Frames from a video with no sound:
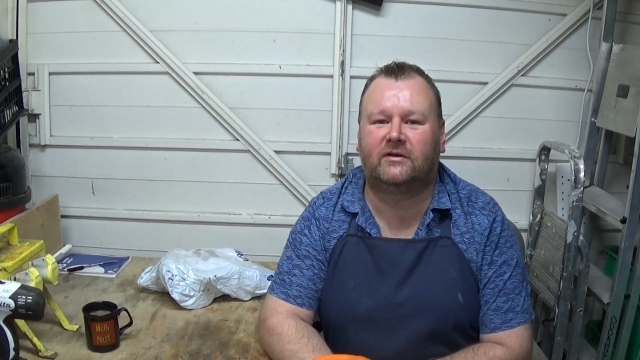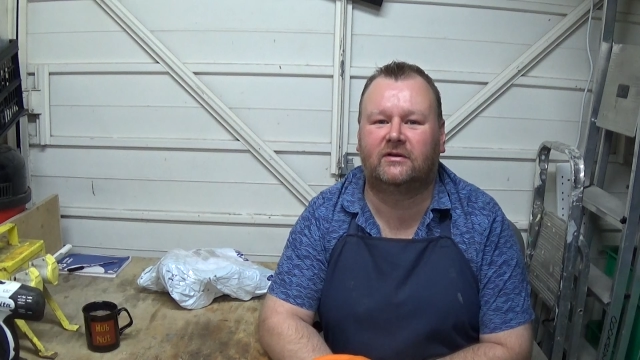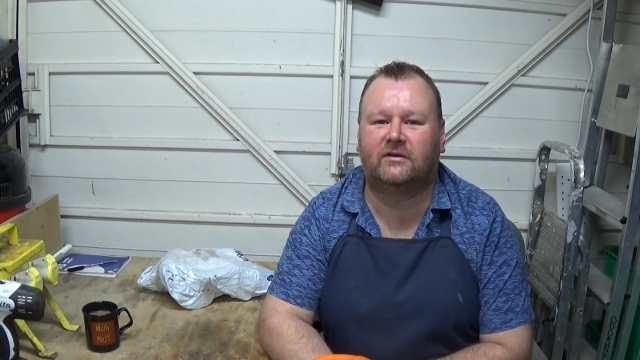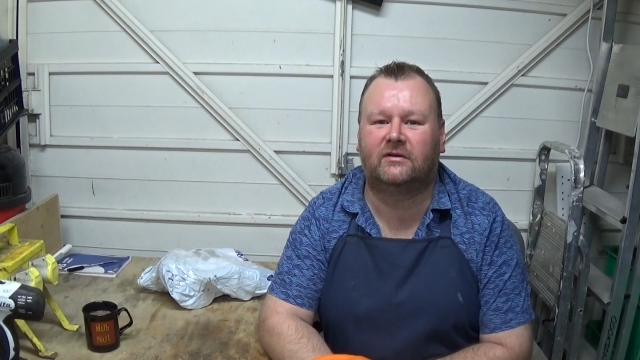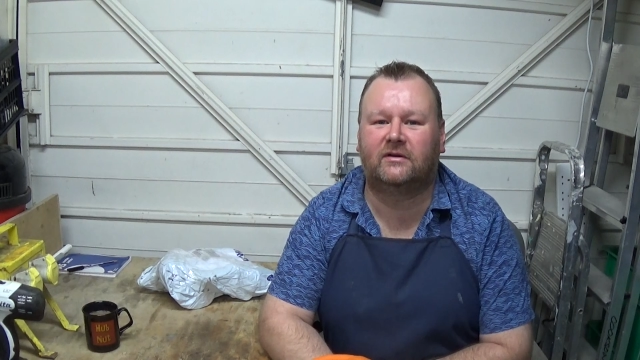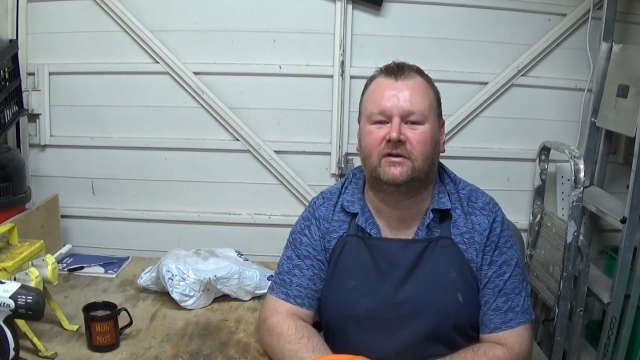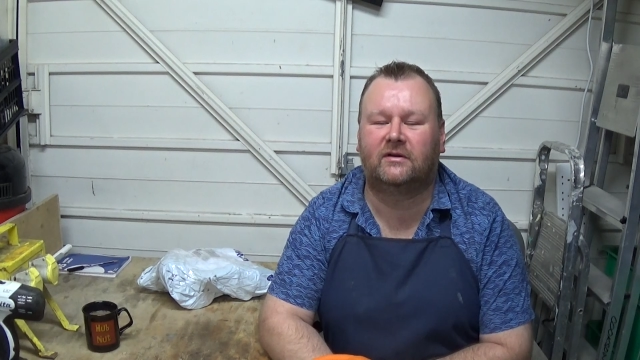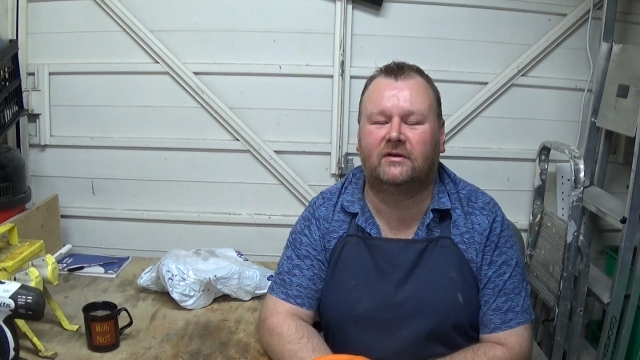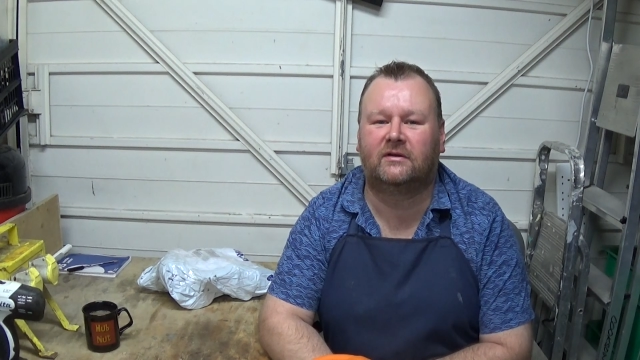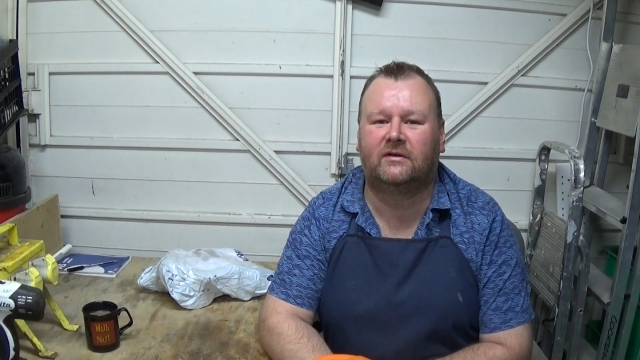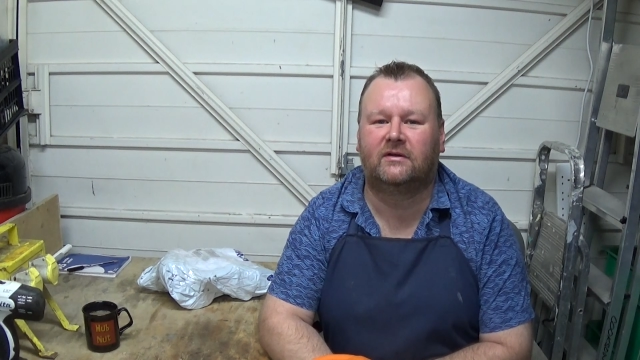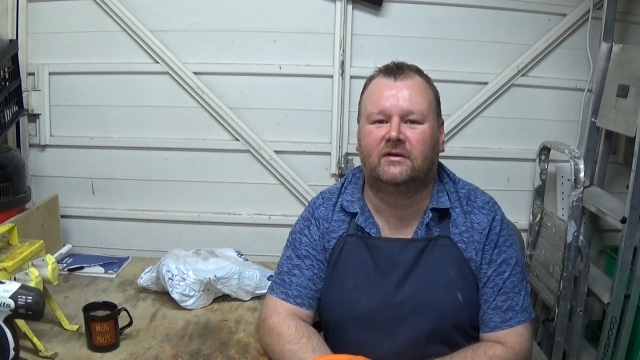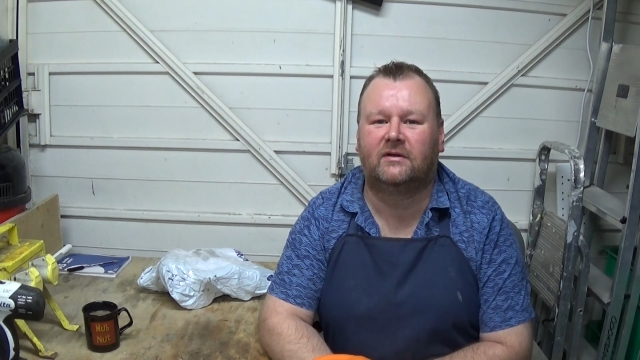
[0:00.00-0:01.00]
can
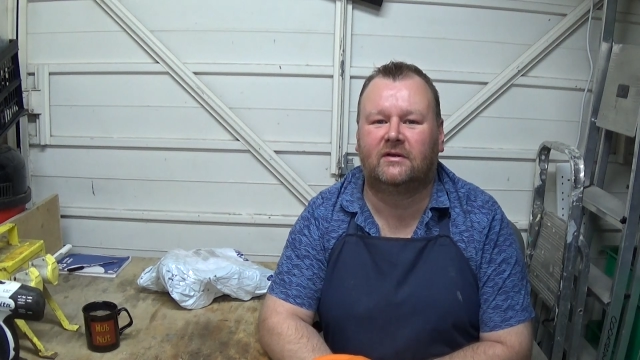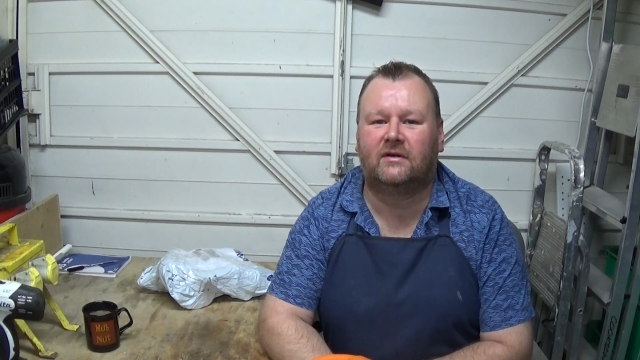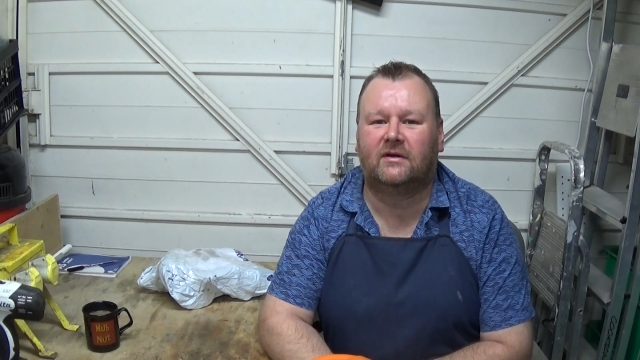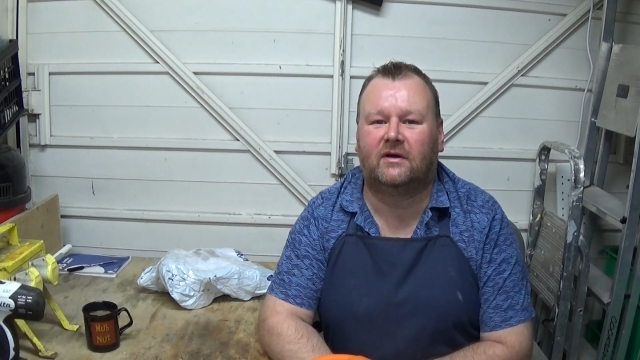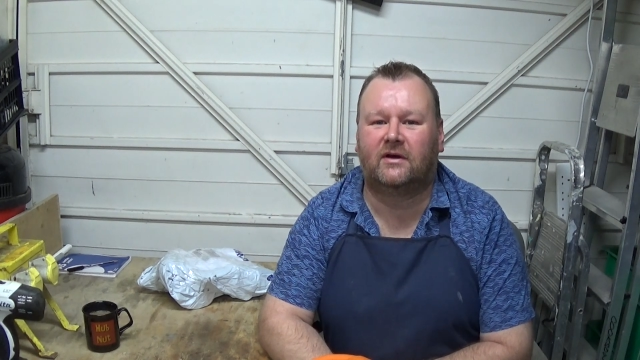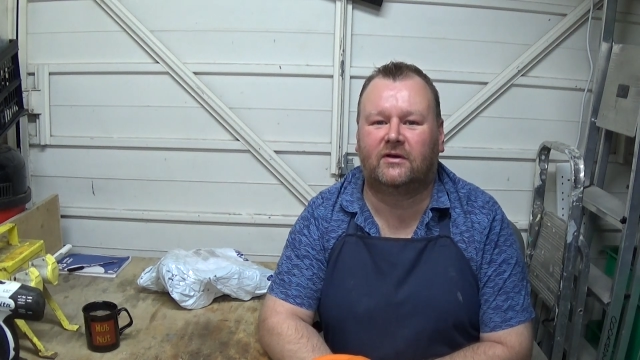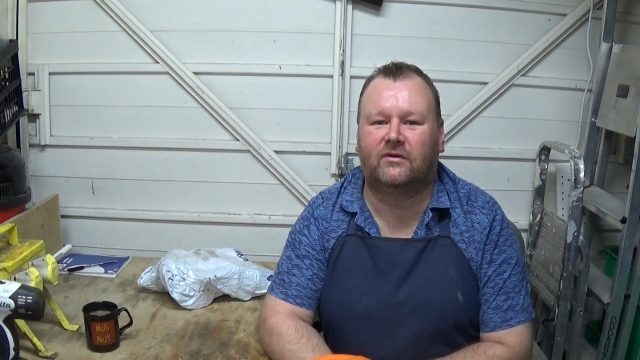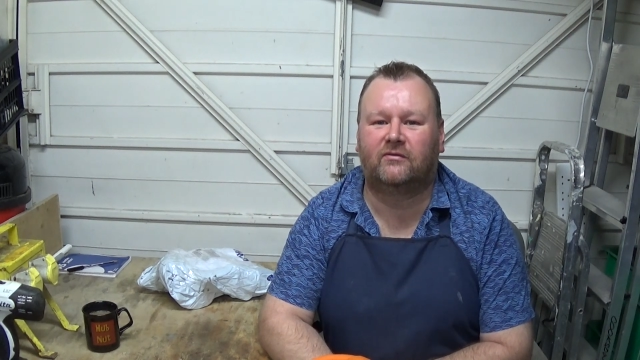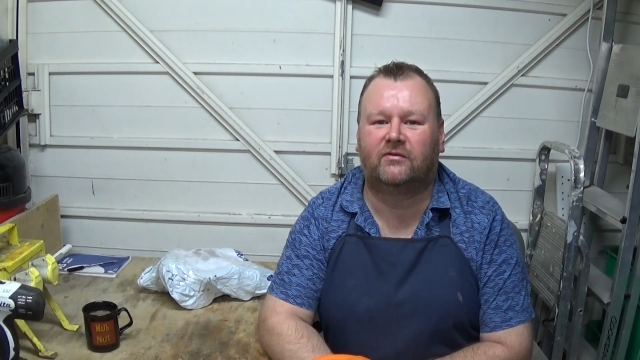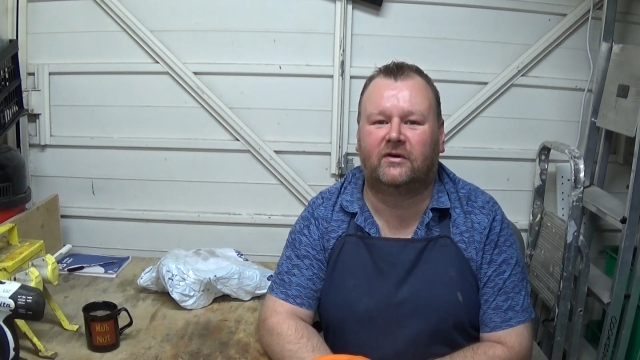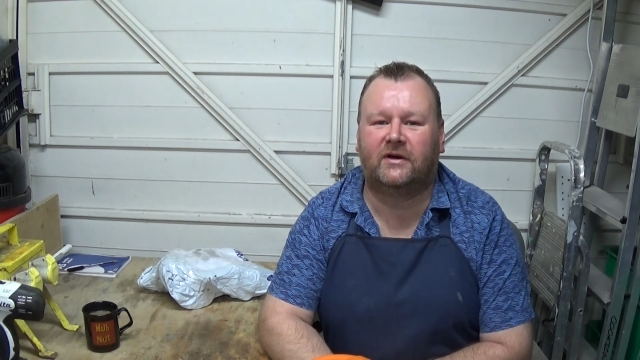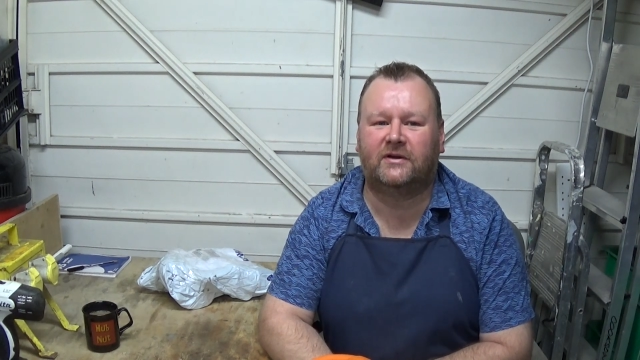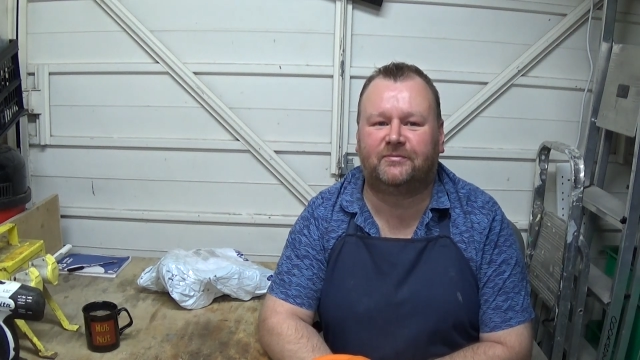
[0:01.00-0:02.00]

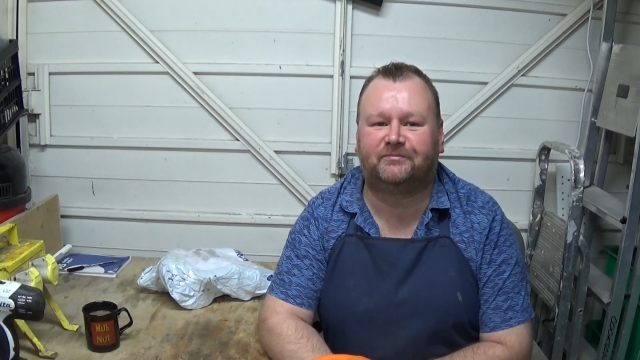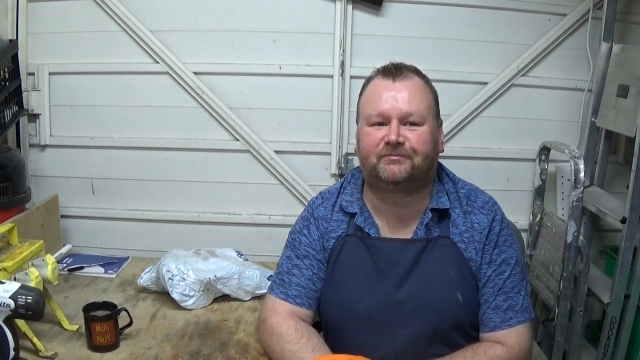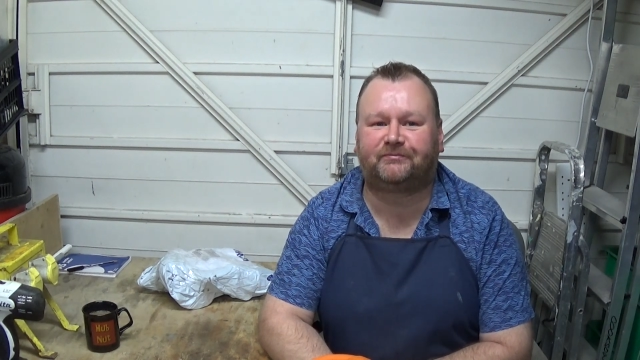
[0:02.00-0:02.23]
find.